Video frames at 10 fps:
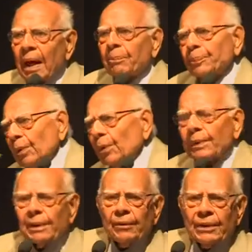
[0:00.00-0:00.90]

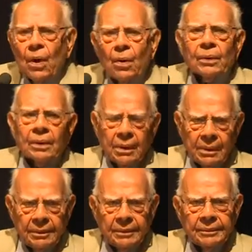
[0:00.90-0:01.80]
Absolutely, we don't.
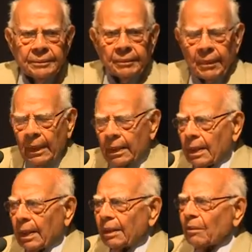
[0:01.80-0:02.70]

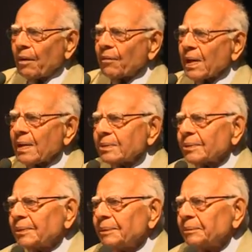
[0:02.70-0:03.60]
And my friends,